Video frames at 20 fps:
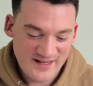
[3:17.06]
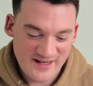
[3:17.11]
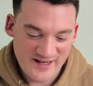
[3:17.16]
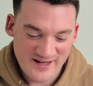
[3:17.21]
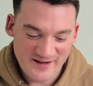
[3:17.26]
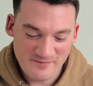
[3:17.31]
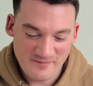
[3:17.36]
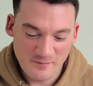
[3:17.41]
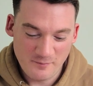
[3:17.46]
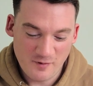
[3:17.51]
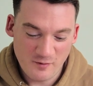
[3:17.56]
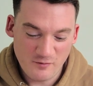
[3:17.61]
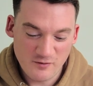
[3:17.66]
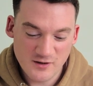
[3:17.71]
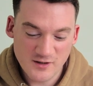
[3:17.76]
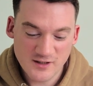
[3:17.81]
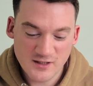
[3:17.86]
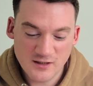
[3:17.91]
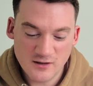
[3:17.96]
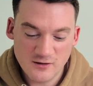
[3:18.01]
But we're
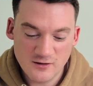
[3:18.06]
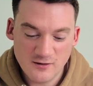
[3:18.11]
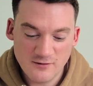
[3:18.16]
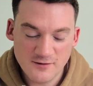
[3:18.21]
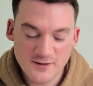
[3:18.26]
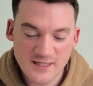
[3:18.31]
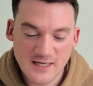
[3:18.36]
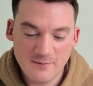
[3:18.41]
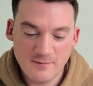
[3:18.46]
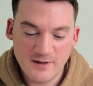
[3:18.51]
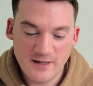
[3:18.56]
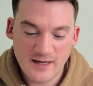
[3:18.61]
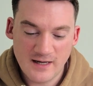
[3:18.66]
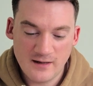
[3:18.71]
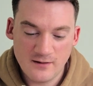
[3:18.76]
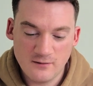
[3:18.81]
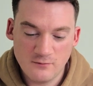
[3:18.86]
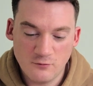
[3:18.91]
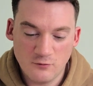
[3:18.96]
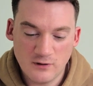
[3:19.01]
just going to do the same again.